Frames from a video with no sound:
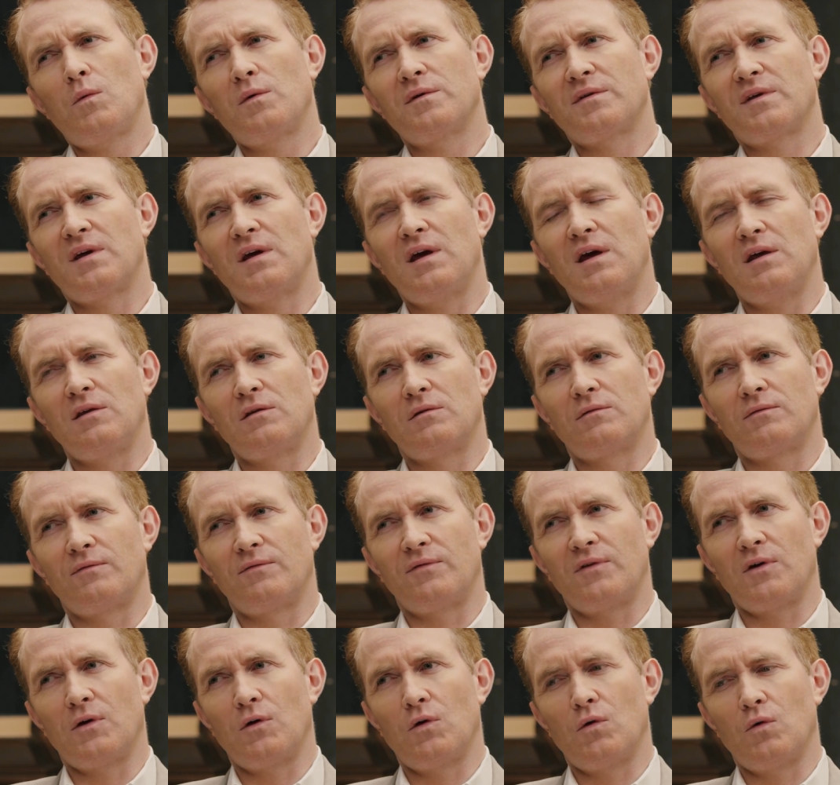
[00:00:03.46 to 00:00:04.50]
was his
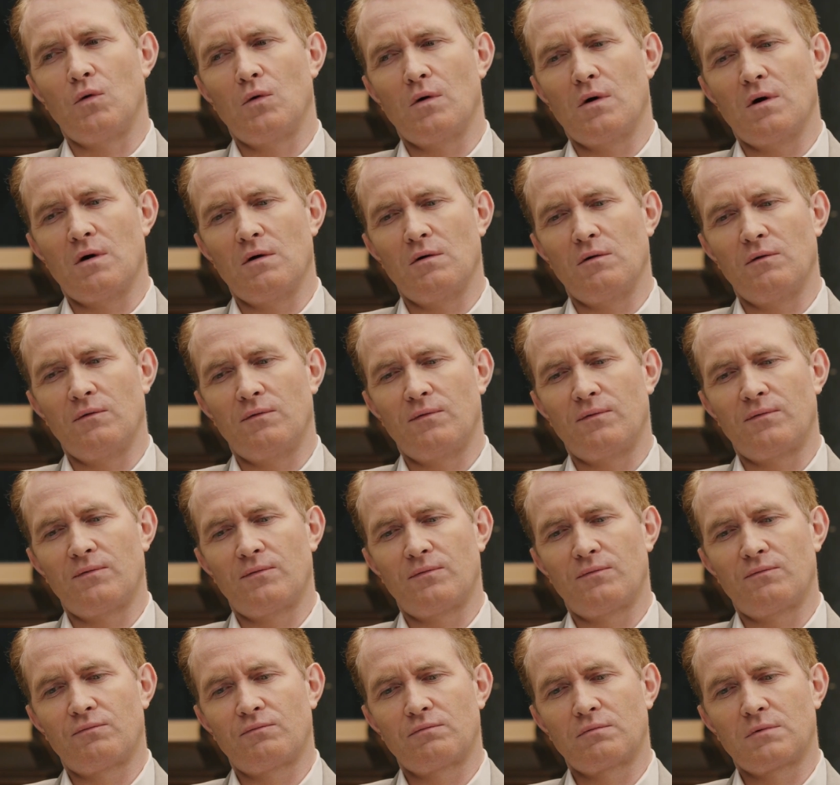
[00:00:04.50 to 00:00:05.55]
view of
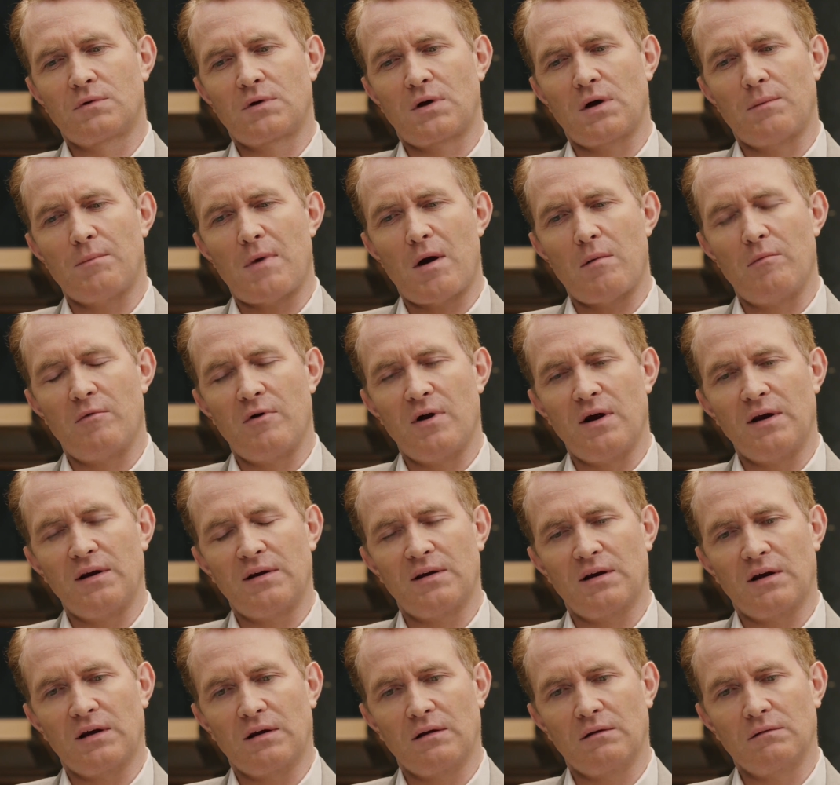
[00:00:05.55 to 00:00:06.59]

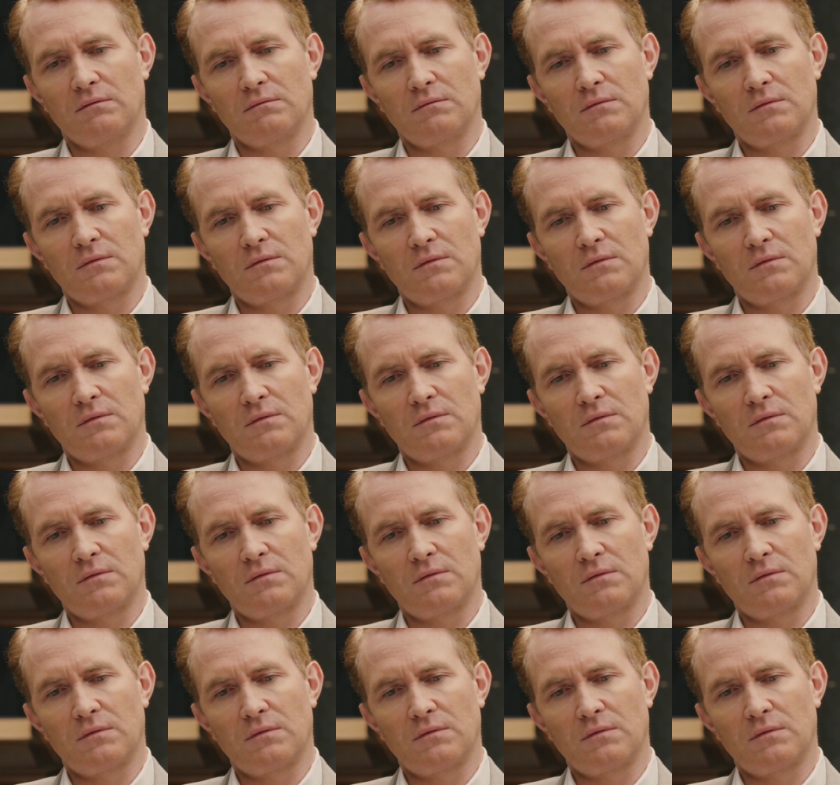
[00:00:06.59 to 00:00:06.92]
commemorating